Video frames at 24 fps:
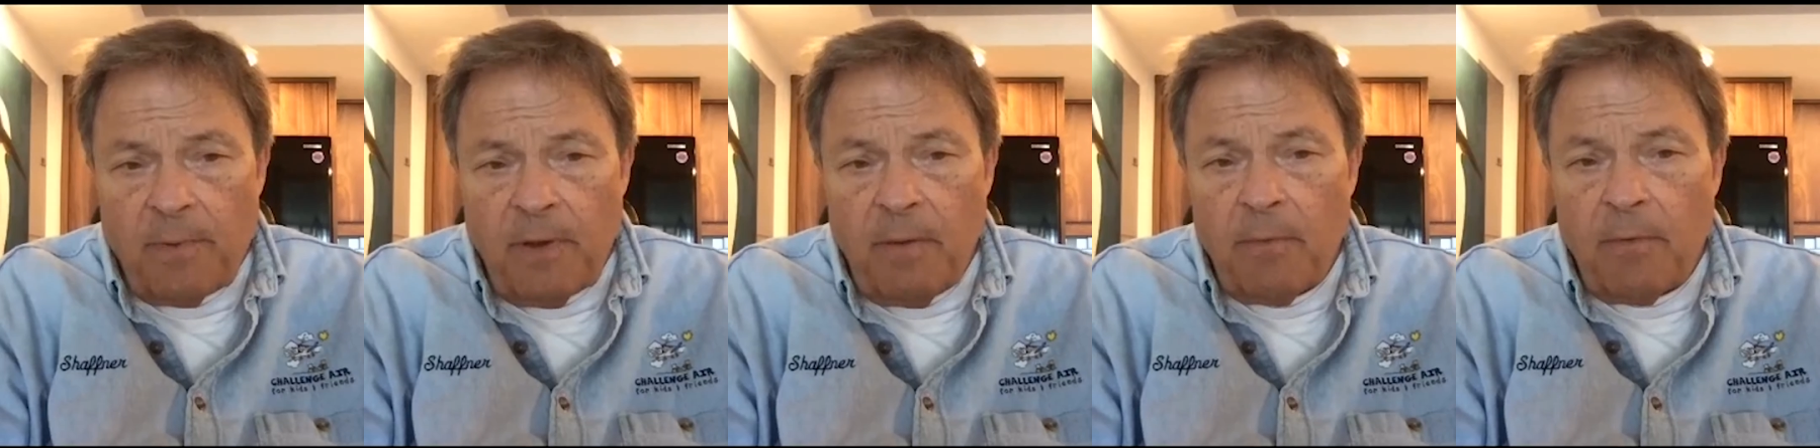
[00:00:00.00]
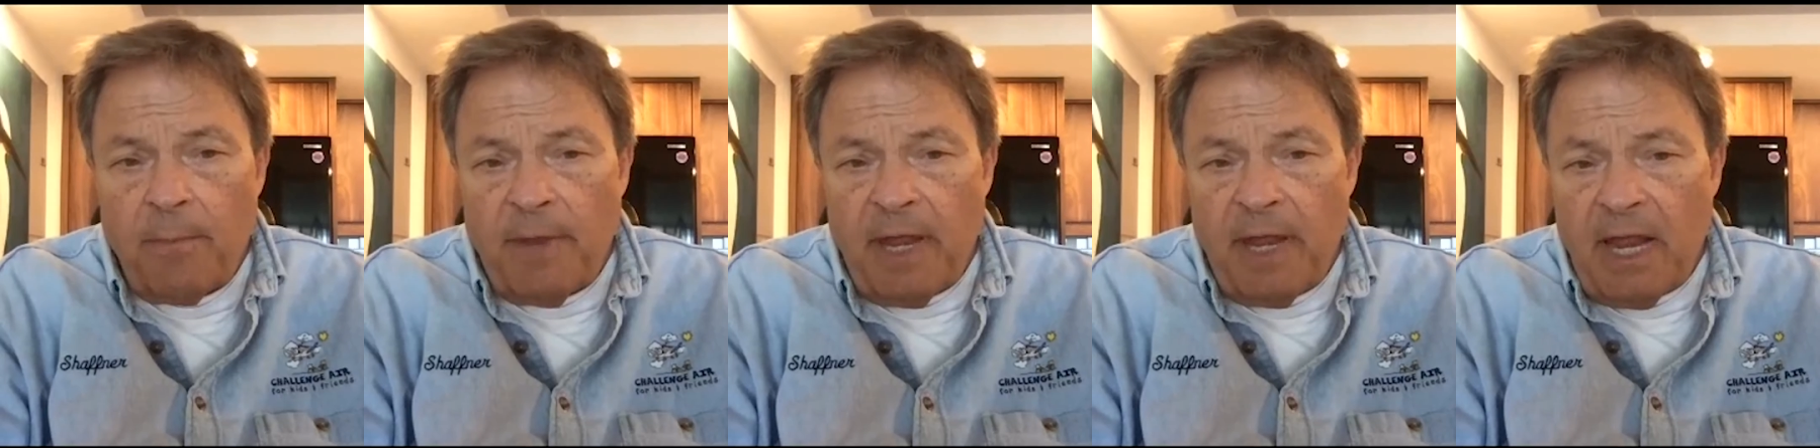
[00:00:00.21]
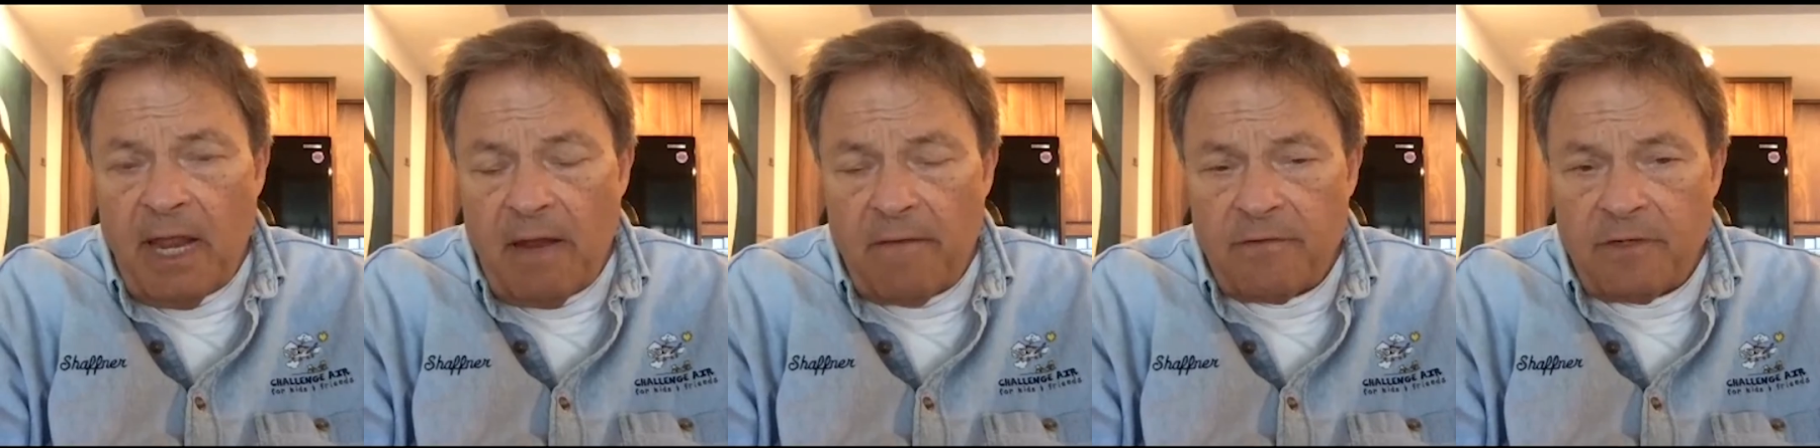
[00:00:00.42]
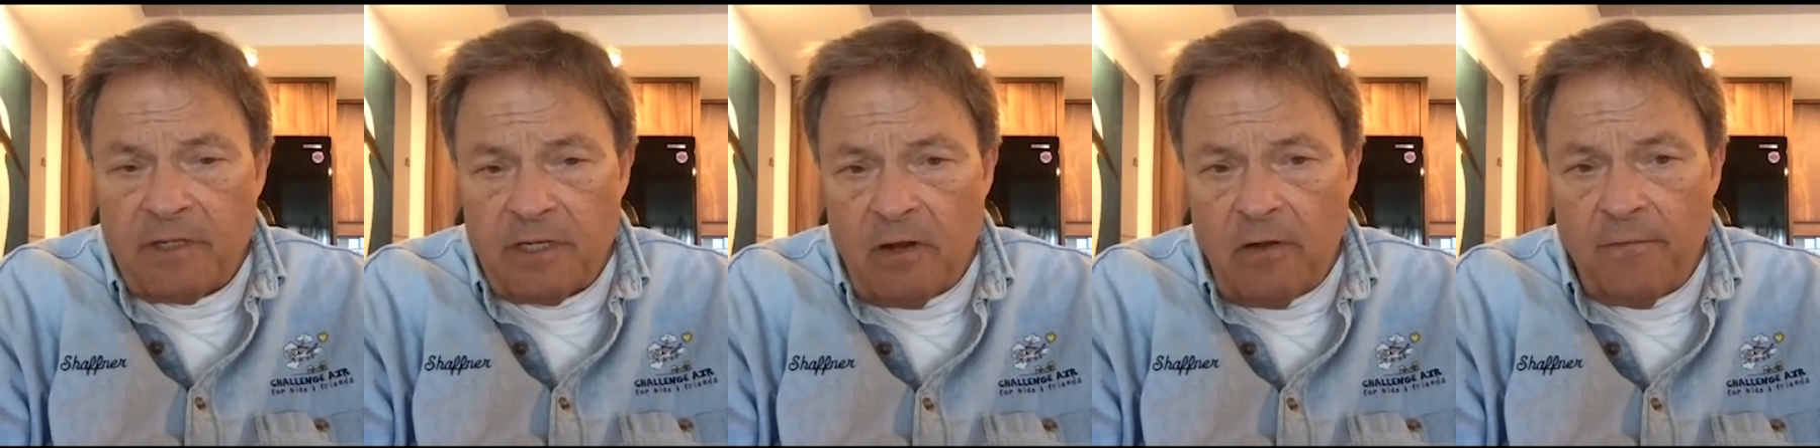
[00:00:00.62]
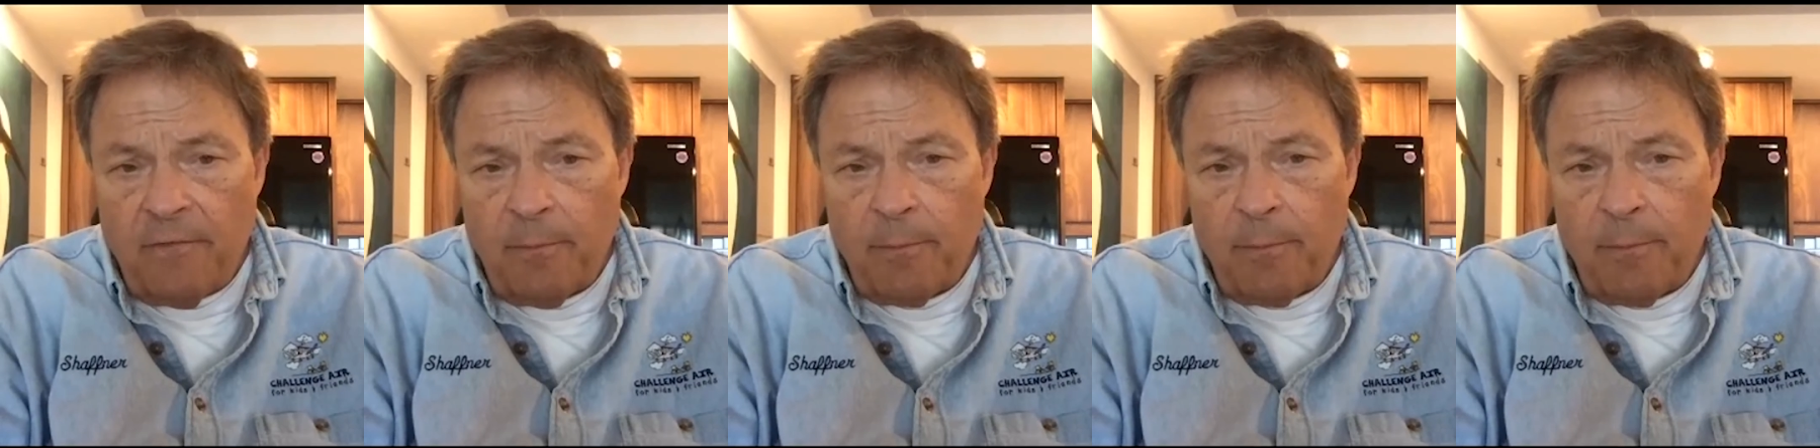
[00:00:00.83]
people may have
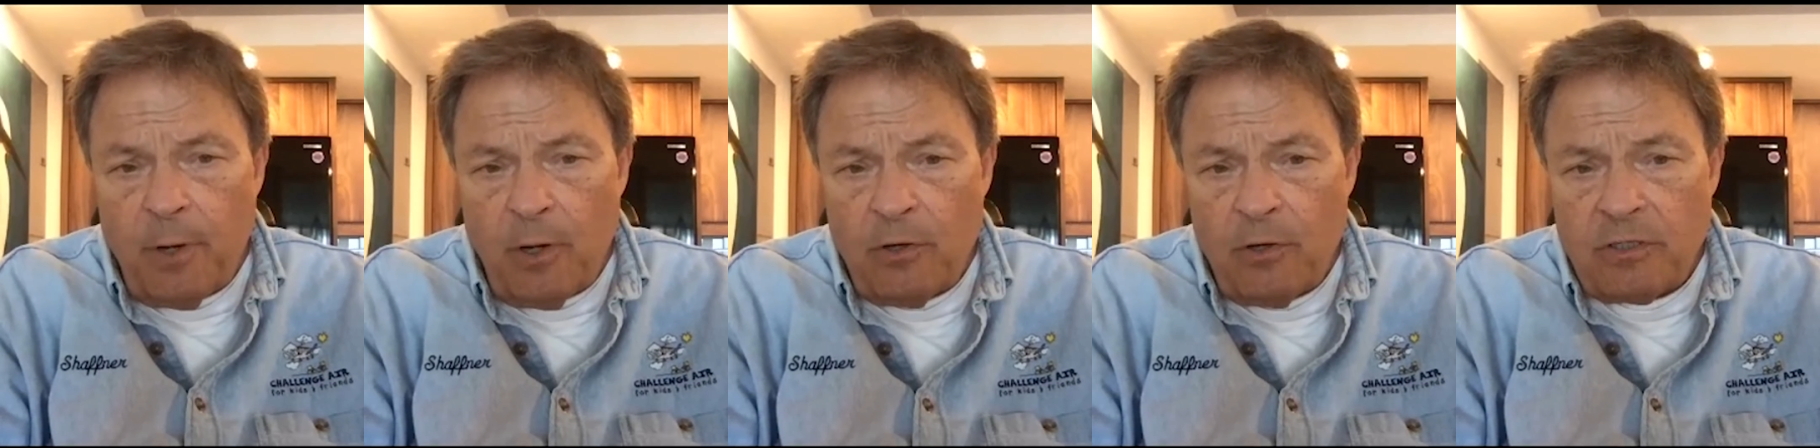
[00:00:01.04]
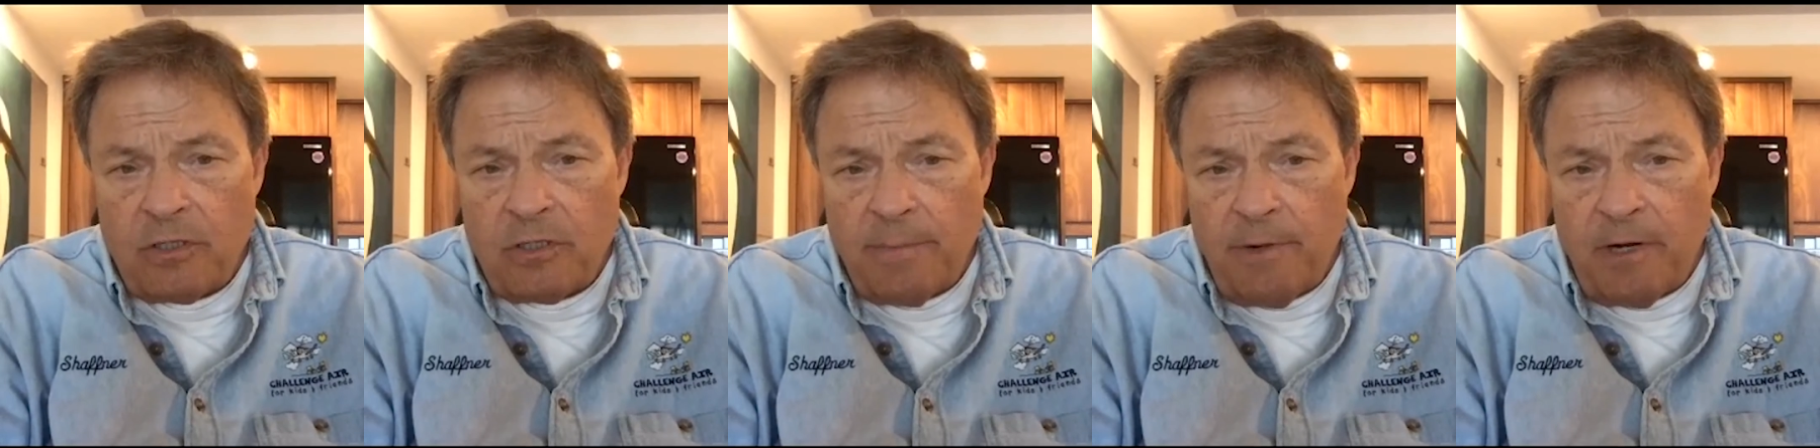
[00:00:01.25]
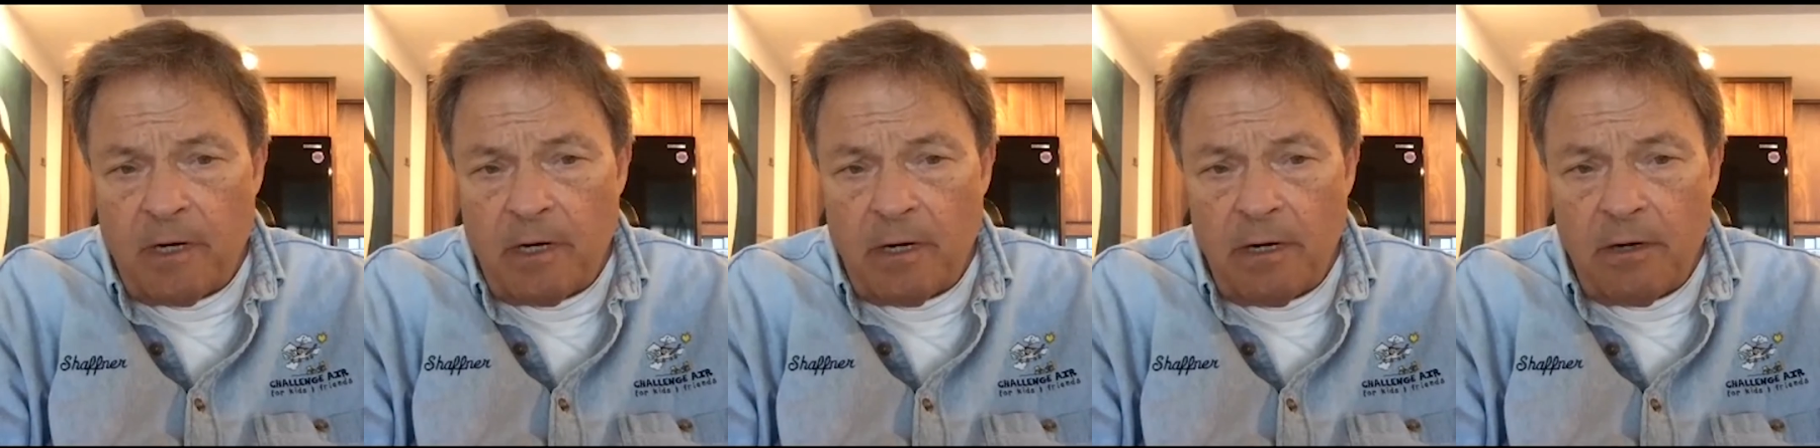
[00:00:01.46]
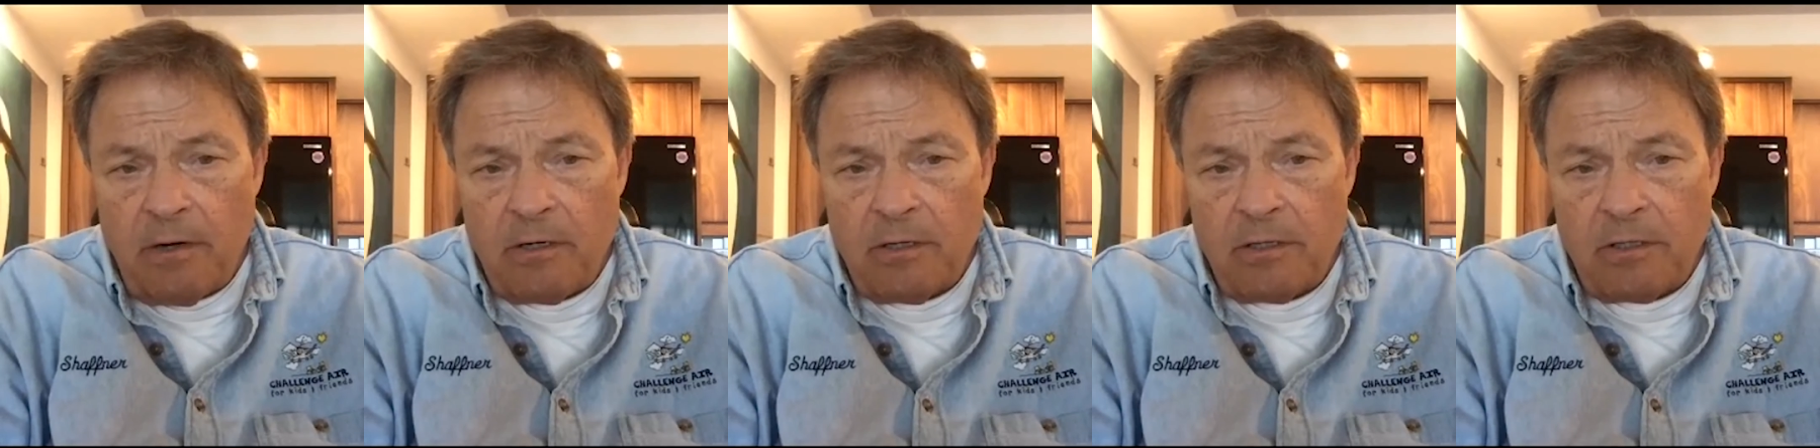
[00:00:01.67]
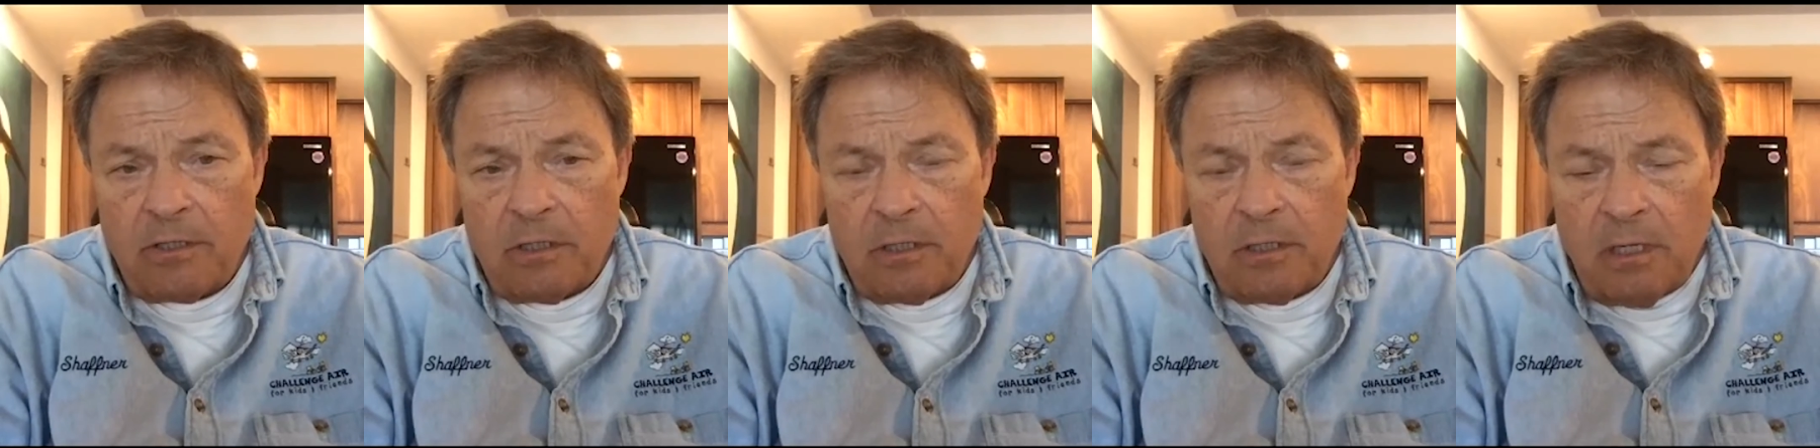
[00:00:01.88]
self imposed
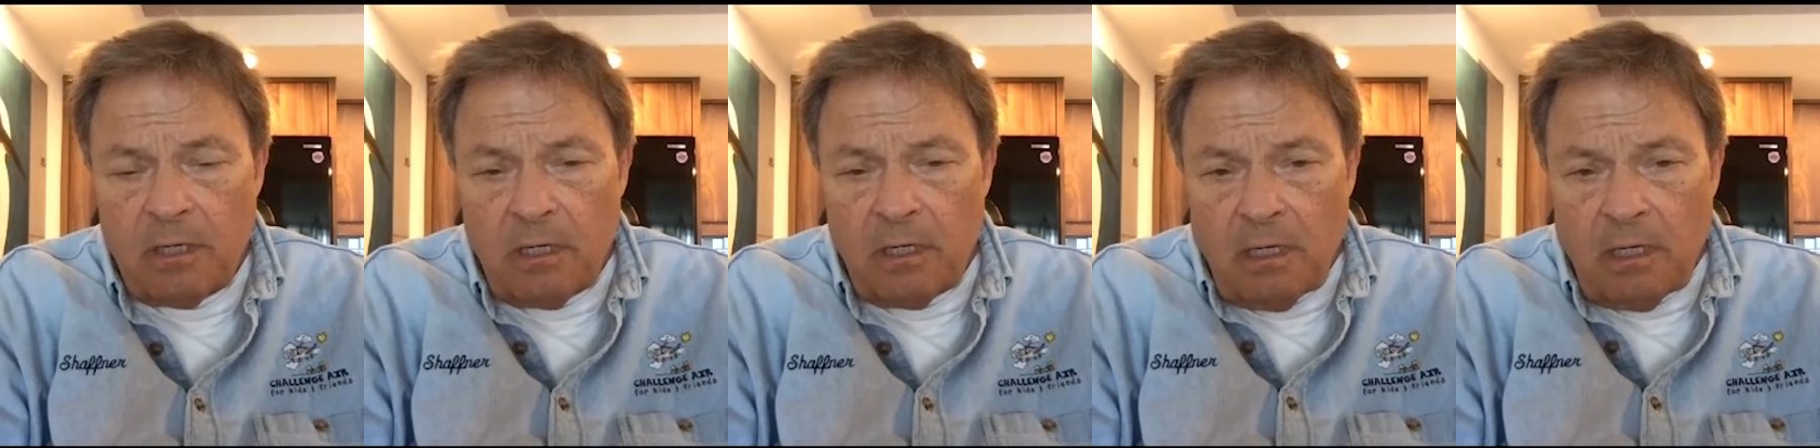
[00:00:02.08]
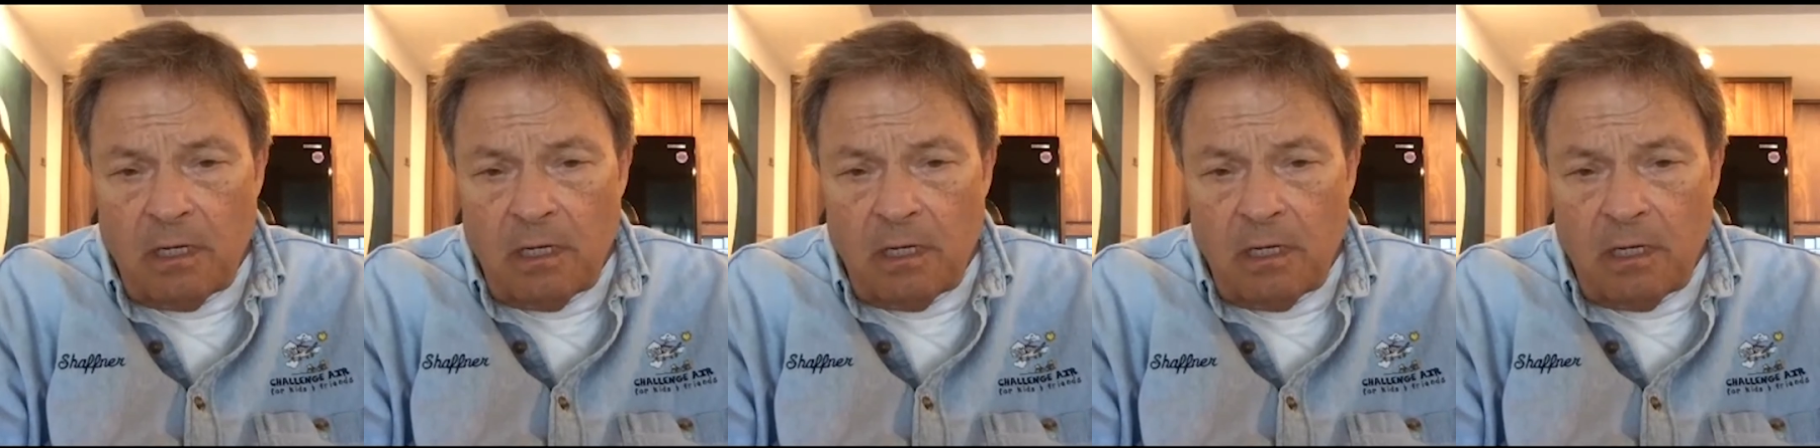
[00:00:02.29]
barriers,